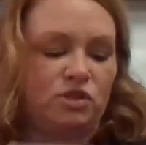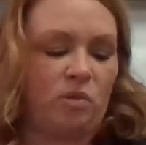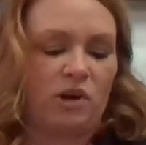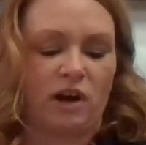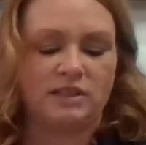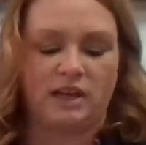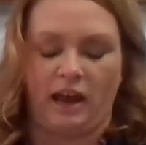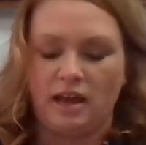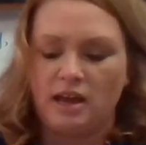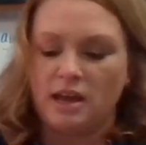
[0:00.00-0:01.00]
work on today.
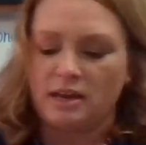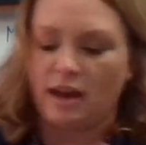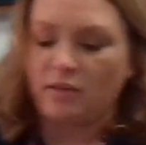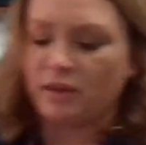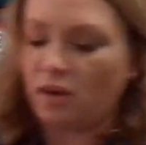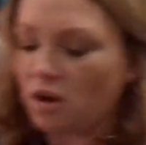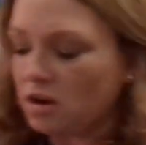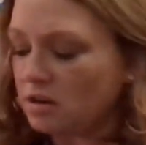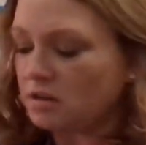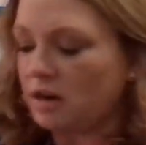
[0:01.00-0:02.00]
Now there
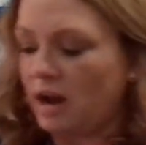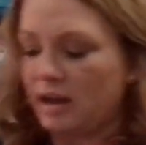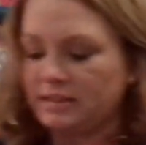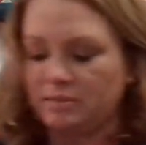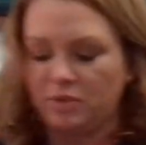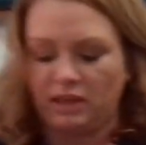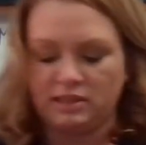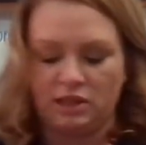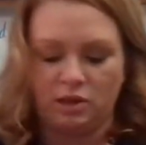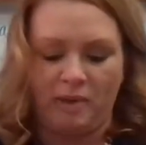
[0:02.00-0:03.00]
are some things
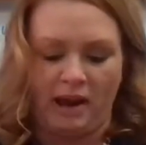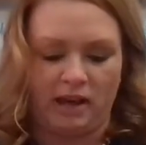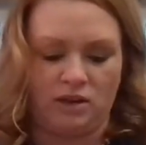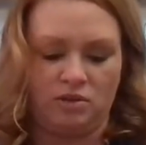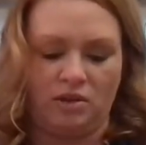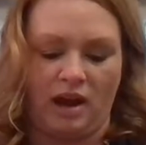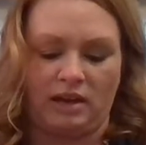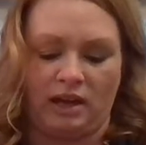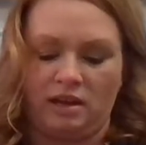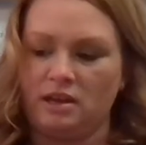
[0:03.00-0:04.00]
in your packet you do not need.